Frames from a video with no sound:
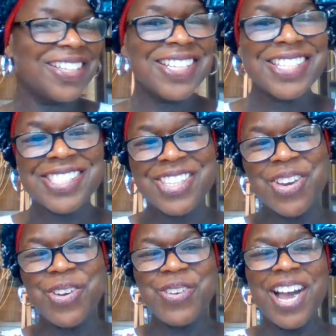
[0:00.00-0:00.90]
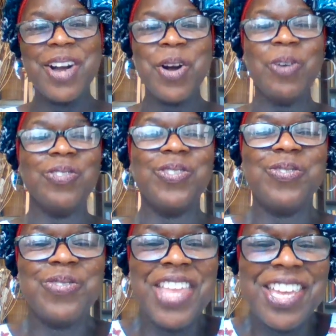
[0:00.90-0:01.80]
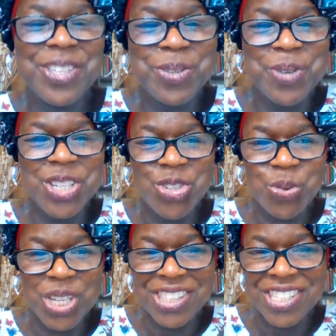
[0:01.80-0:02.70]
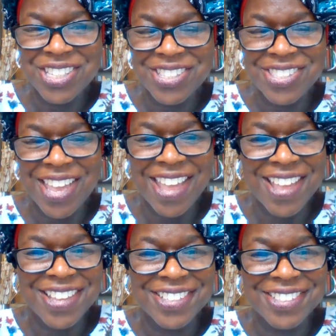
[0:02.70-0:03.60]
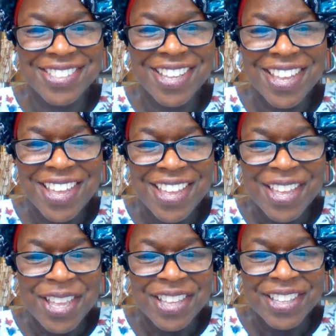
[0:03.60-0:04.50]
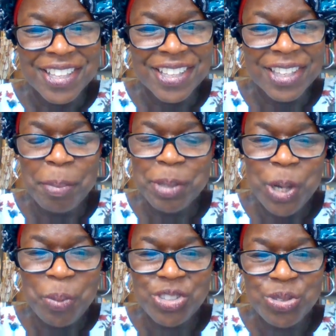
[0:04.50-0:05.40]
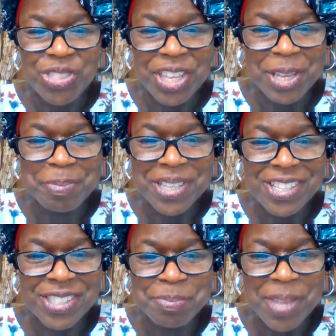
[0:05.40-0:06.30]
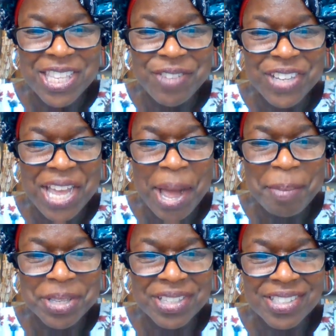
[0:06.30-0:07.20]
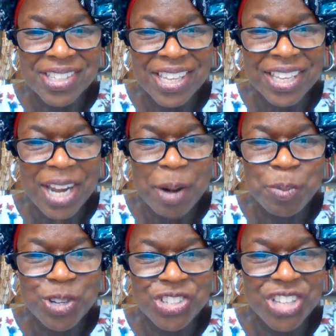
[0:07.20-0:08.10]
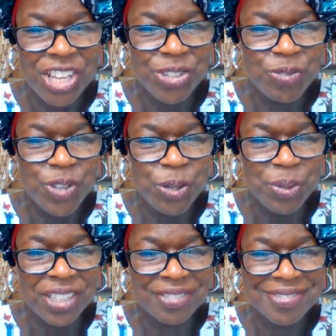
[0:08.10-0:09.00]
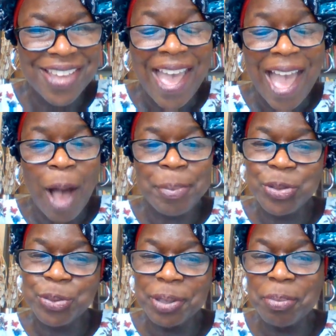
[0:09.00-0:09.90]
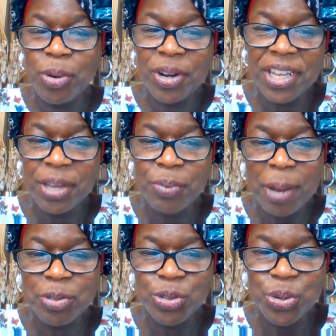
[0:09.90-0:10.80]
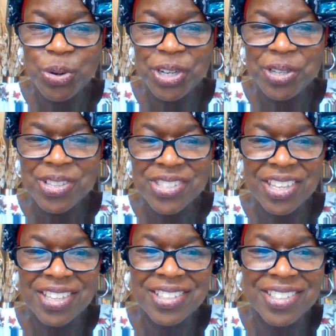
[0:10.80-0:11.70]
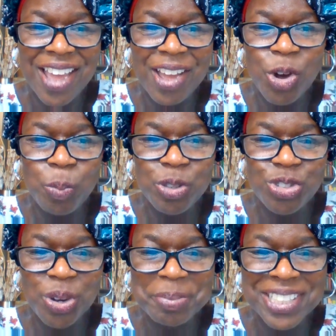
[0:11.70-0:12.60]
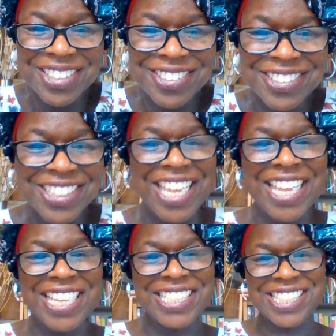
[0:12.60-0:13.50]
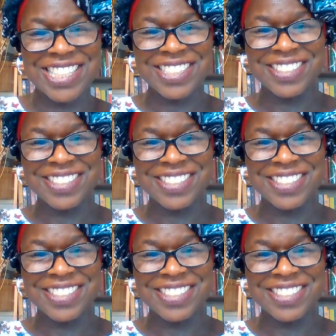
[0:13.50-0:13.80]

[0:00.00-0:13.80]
So I hope that you enjoyed this and let me know what you think. Please leave a comment and I appreciate your viewing. I'll be doing more head wrap tutorials and I hope you join me. Thanks.